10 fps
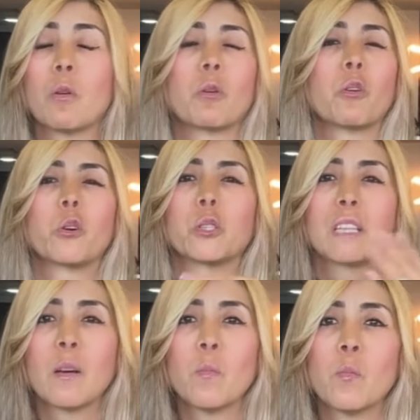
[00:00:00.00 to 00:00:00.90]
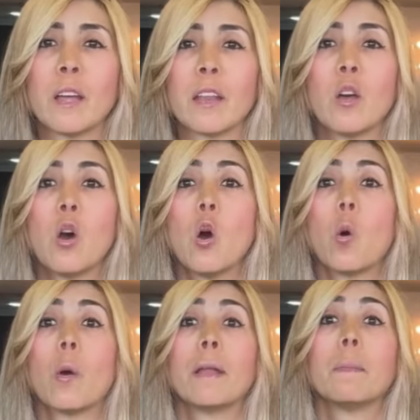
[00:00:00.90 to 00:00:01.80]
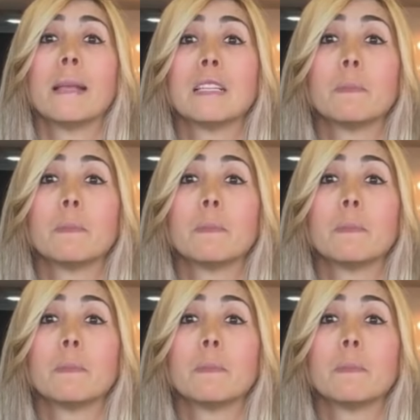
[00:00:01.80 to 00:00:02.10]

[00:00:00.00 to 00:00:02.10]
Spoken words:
or someone, or it means